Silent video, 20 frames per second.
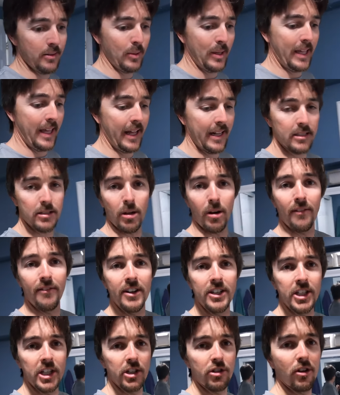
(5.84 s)
and we cancel our
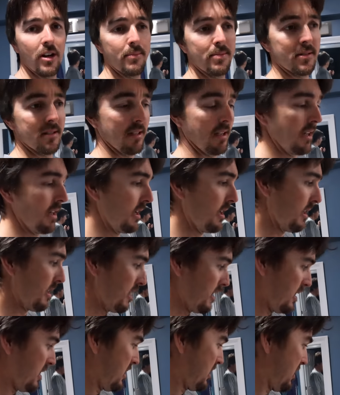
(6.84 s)
fishing trips.
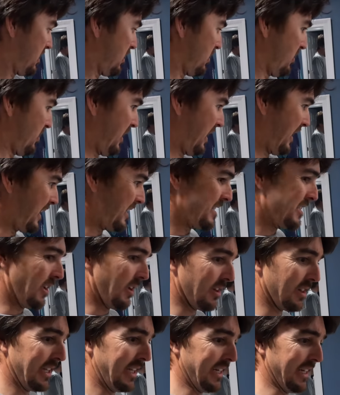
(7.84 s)
I get
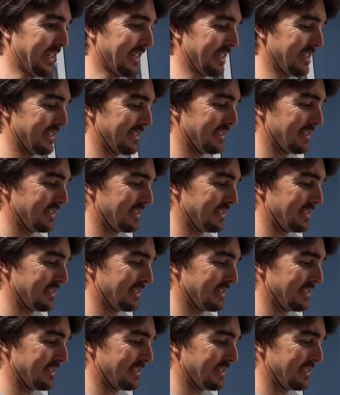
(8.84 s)
stuck cleaning.